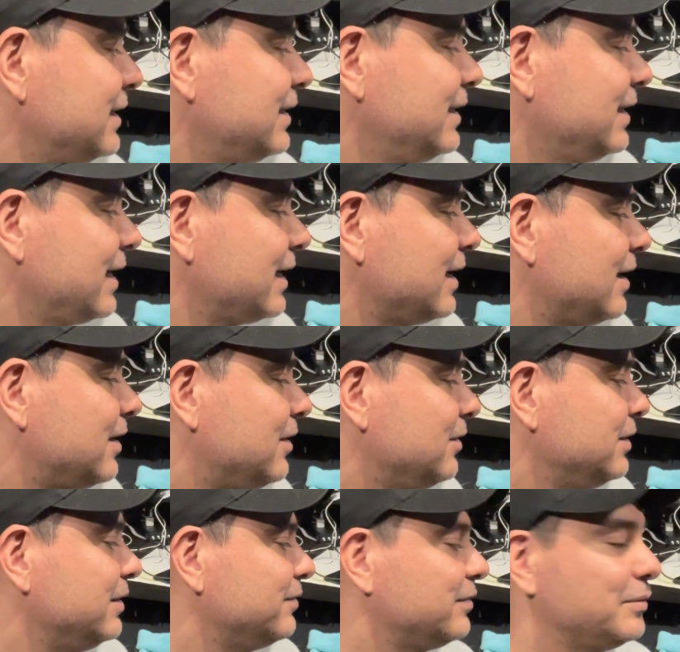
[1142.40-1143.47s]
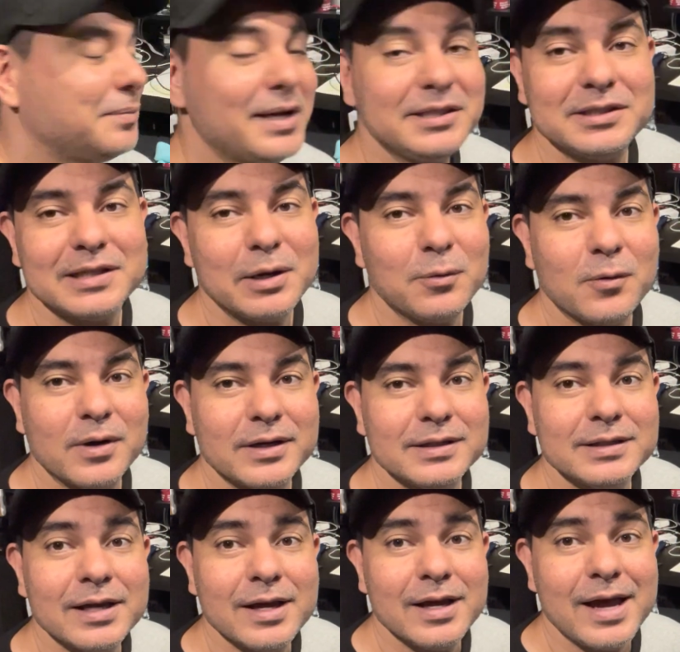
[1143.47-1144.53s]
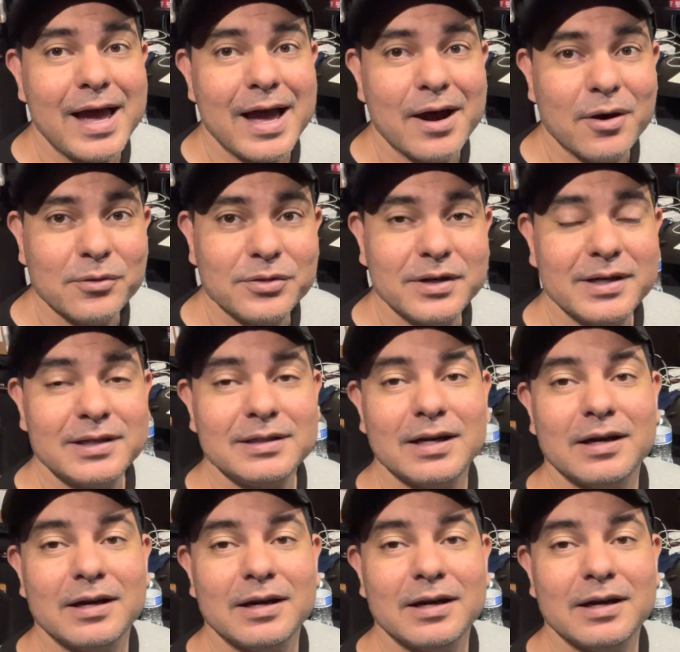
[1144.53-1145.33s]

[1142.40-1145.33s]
I think I got all the information I wanted out there.